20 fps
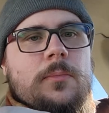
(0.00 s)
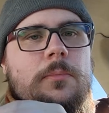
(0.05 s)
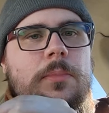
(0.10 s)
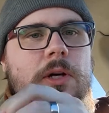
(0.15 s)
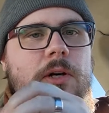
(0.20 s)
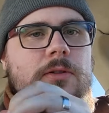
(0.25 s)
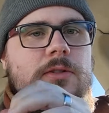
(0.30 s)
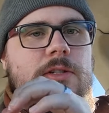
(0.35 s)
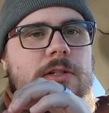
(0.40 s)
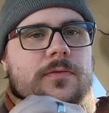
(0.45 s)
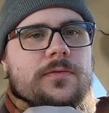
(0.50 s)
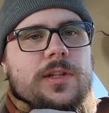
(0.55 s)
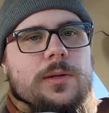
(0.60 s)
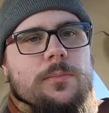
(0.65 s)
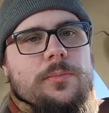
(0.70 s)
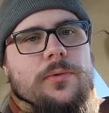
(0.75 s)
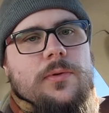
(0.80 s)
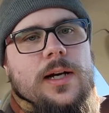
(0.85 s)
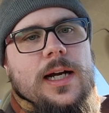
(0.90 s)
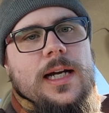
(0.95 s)
parts of the
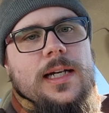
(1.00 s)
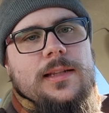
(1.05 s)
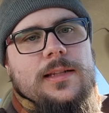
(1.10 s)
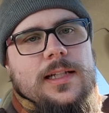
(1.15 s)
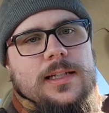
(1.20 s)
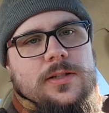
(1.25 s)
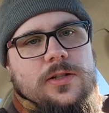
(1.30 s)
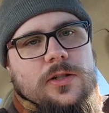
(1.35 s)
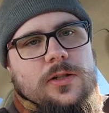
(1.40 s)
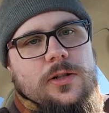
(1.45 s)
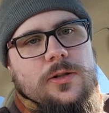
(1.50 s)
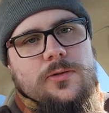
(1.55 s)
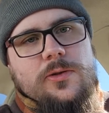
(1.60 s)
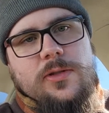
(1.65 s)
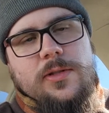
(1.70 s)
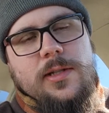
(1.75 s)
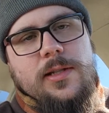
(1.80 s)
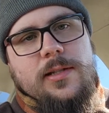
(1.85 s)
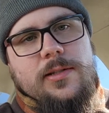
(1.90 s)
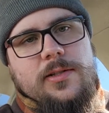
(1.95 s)
bread that's
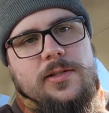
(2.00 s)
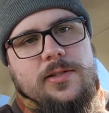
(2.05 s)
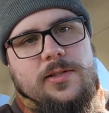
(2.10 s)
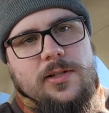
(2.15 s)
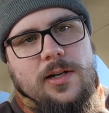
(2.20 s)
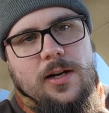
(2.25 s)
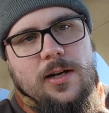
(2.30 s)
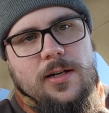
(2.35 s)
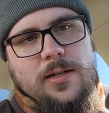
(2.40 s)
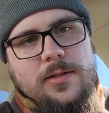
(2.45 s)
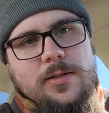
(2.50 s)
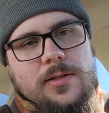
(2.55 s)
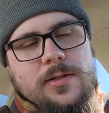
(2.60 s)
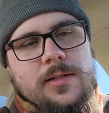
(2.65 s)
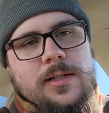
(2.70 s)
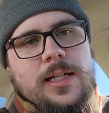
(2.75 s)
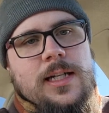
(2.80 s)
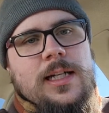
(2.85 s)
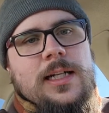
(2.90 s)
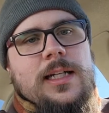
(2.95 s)
close to the sauce
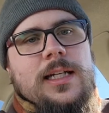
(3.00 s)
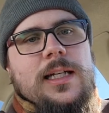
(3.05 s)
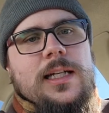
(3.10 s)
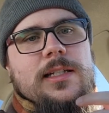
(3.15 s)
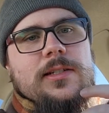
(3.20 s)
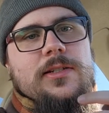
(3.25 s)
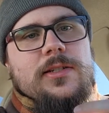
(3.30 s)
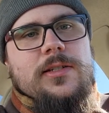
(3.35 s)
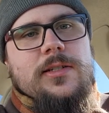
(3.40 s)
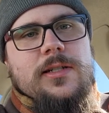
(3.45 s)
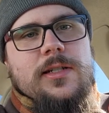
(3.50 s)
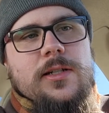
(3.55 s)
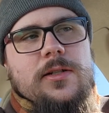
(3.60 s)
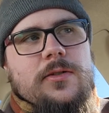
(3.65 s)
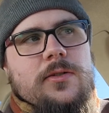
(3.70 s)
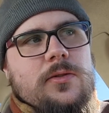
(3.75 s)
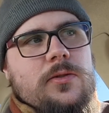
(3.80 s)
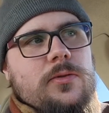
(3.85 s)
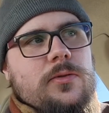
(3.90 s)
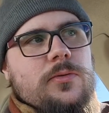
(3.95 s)
is
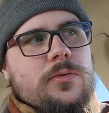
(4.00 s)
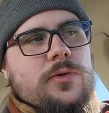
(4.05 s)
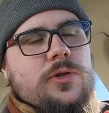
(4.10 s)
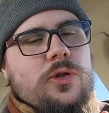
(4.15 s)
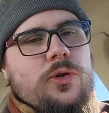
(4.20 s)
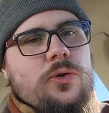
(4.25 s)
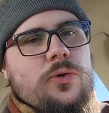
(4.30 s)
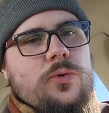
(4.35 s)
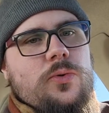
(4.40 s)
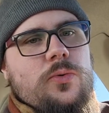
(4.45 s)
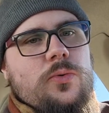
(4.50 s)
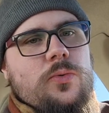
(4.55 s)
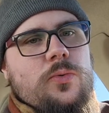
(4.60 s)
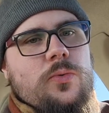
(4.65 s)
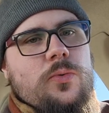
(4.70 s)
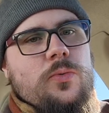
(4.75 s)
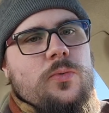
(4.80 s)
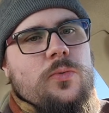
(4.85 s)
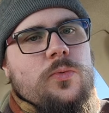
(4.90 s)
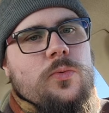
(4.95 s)
still
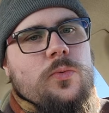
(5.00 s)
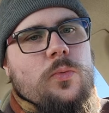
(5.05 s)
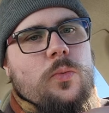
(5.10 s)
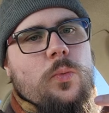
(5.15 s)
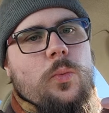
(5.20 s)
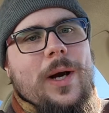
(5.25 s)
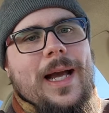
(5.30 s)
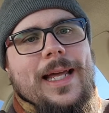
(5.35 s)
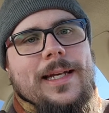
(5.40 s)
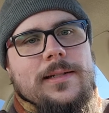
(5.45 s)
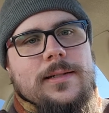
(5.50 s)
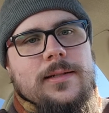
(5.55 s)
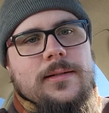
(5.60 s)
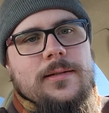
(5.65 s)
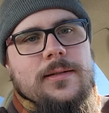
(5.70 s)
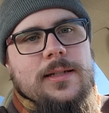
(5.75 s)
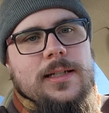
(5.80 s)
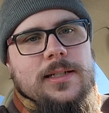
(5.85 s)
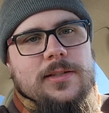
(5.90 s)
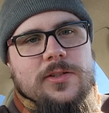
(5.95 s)
too wet.
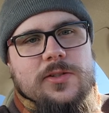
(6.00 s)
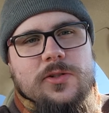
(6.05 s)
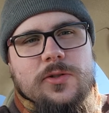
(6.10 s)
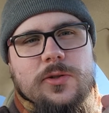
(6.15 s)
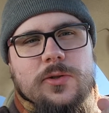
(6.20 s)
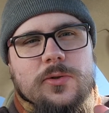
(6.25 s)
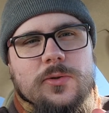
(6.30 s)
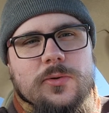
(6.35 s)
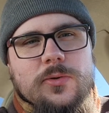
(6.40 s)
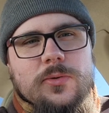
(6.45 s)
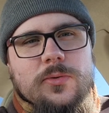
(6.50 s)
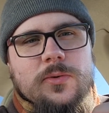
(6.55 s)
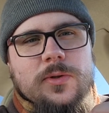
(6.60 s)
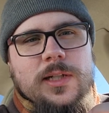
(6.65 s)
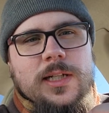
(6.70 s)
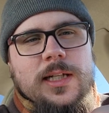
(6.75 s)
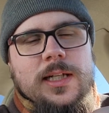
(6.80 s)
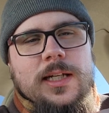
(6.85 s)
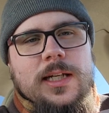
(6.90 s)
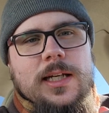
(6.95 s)

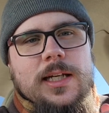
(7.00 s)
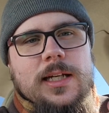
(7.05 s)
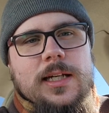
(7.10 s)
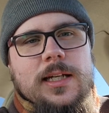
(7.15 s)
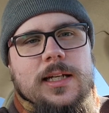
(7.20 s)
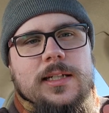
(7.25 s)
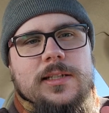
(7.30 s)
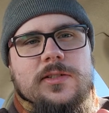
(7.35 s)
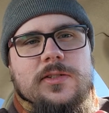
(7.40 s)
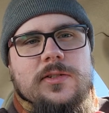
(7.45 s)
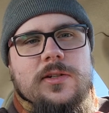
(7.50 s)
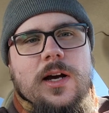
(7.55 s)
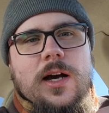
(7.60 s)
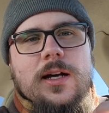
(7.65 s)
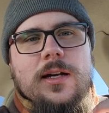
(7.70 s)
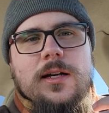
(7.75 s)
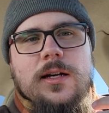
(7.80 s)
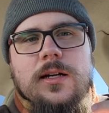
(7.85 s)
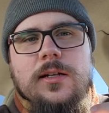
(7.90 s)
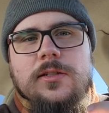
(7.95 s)
It's
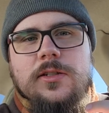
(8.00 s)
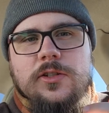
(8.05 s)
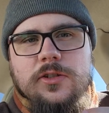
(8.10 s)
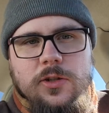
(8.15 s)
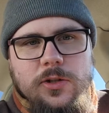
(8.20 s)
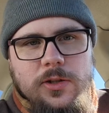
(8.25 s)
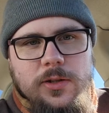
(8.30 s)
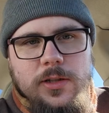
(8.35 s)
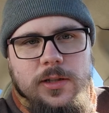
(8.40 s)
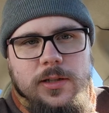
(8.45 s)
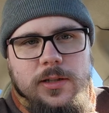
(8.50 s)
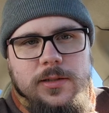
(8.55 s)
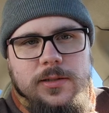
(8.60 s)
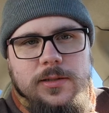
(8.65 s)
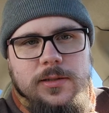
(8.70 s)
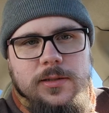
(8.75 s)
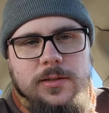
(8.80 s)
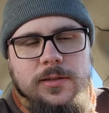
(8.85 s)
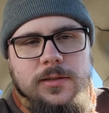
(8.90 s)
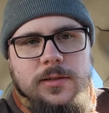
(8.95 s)
not
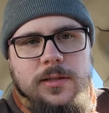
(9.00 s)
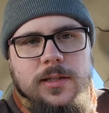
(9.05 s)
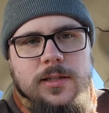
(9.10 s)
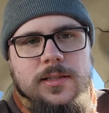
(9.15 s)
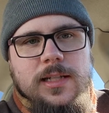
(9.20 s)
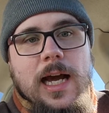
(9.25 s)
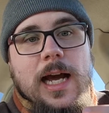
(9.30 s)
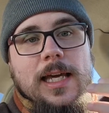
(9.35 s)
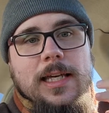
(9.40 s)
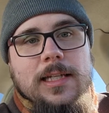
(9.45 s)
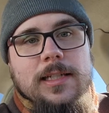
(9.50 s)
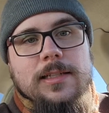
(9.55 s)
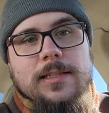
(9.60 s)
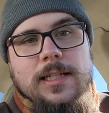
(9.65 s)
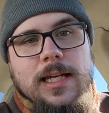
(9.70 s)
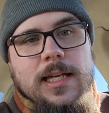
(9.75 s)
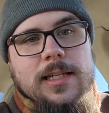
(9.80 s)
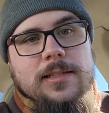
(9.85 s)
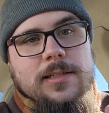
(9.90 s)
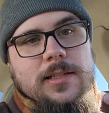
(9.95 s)
uncooked, because I can
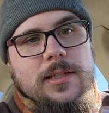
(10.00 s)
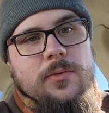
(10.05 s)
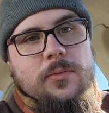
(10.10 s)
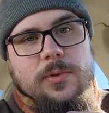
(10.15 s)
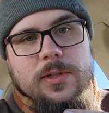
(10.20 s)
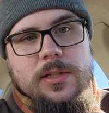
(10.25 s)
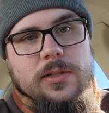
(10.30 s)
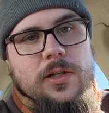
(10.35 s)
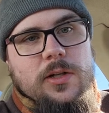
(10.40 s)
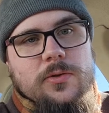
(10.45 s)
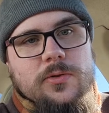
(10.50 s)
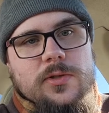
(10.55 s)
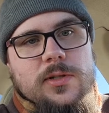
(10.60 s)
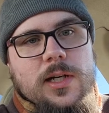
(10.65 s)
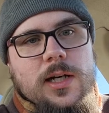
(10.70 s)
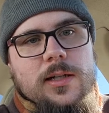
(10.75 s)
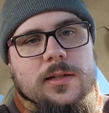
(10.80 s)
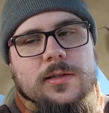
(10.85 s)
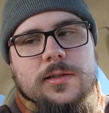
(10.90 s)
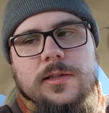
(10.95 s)
taste it when dough's
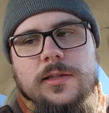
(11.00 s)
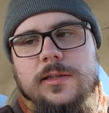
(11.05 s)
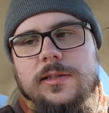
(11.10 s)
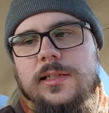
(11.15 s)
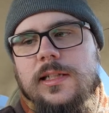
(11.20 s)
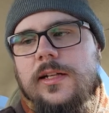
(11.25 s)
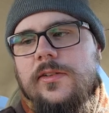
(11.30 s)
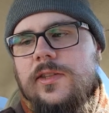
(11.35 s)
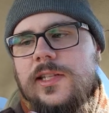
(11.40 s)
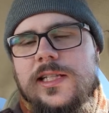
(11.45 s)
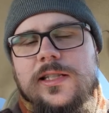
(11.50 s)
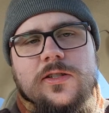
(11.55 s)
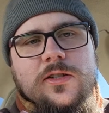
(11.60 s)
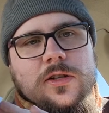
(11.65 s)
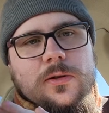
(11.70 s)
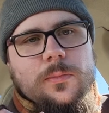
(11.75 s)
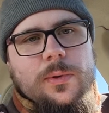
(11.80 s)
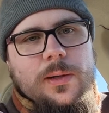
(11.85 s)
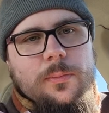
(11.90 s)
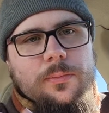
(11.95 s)
not cooked. Now, these
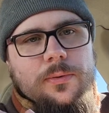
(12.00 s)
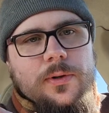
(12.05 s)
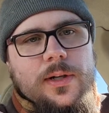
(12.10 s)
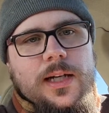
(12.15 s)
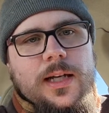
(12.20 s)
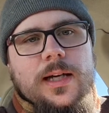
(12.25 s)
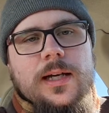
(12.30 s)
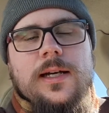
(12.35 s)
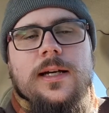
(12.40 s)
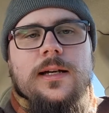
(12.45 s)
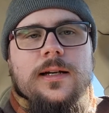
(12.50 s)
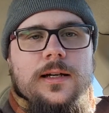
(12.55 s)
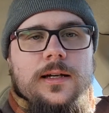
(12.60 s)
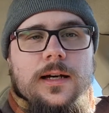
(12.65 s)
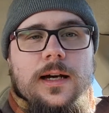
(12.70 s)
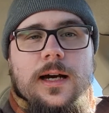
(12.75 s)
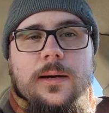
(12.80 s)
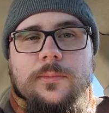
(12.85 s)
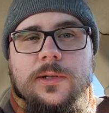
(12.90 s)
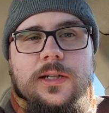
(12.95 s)
could be
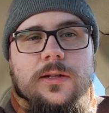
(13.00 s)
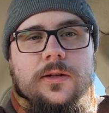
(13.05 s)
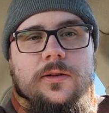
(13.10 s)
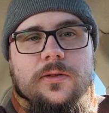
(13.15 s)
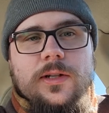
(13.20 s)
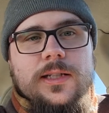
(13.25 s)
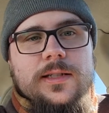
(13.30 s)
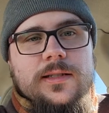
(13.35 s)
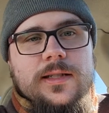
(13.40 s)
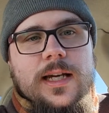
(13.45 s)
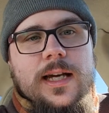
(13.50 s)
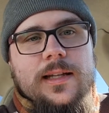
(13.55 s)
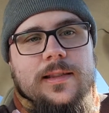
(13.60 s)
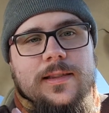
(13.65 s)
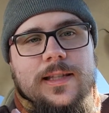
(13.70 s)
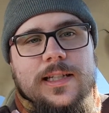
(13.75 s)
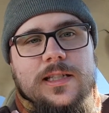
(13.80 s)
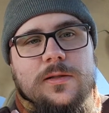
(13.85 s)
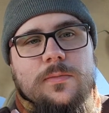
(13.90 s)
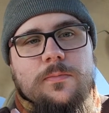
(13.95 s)
I'm going to go in and say
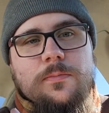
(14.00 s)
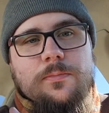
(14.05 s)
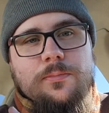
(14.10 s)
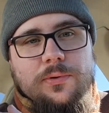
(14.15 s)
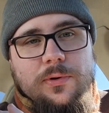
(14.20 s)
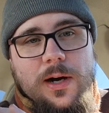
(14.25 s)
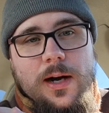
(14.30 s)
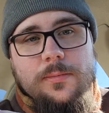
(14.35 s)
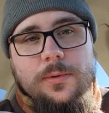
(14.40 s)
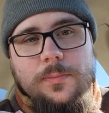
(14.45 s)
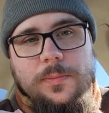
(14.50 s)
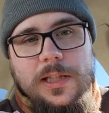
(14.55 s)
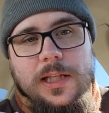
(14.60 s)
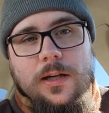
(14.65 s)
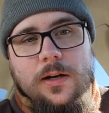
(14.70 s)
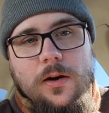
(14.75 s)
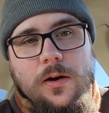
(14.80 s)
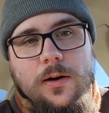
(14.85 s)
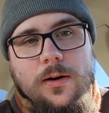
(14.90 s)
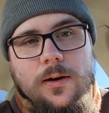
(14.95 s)
it, these
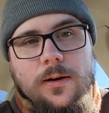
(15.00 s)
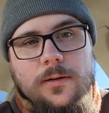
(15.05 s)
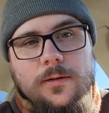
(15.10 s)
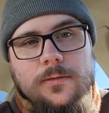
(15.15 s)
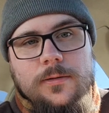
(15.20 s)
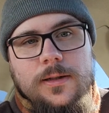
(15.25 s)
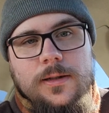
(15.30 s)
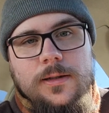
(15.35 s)
probably are,